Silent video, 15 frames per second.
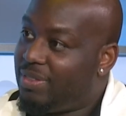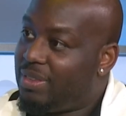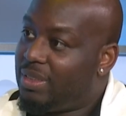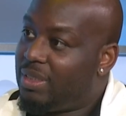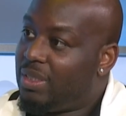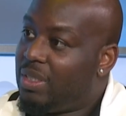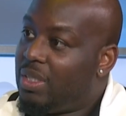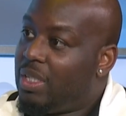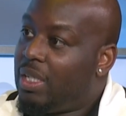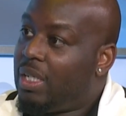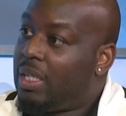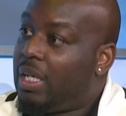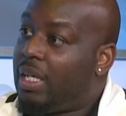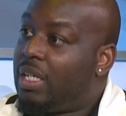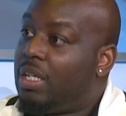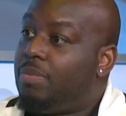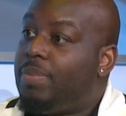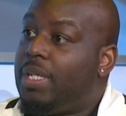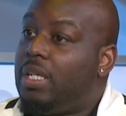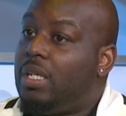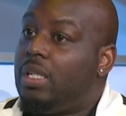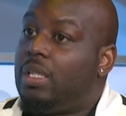Yes. It could
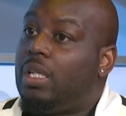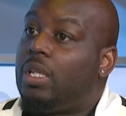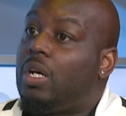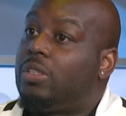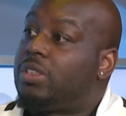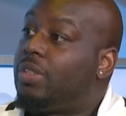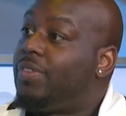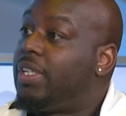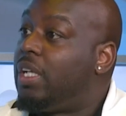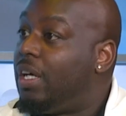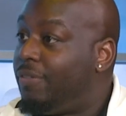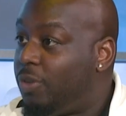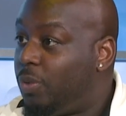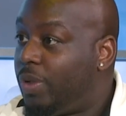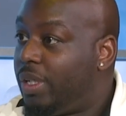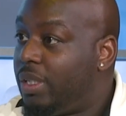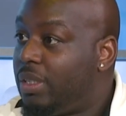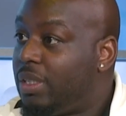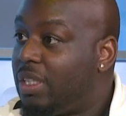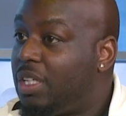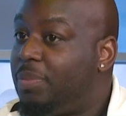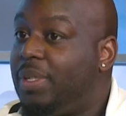be the loss of a loved
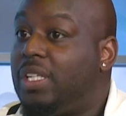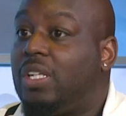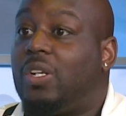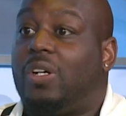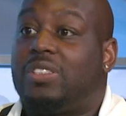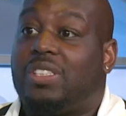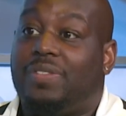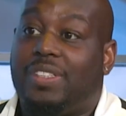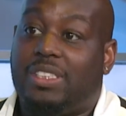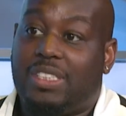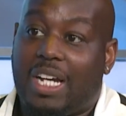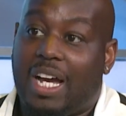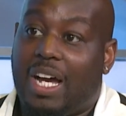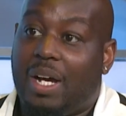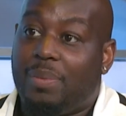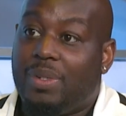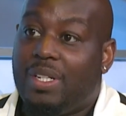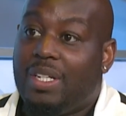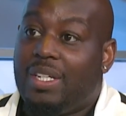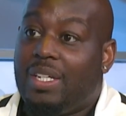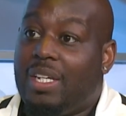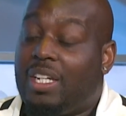one. It could be the loss of a job.
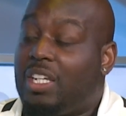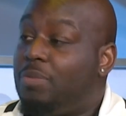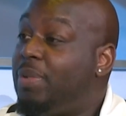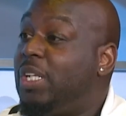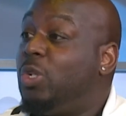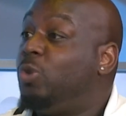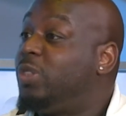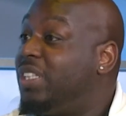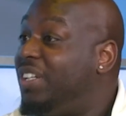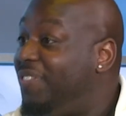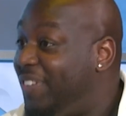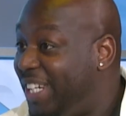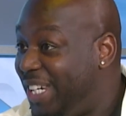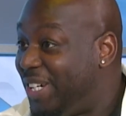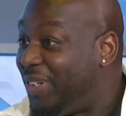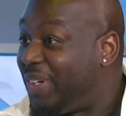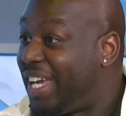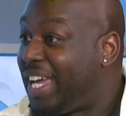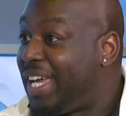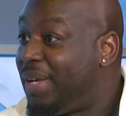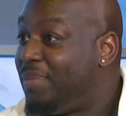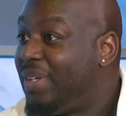It could be losing a video
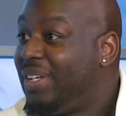game,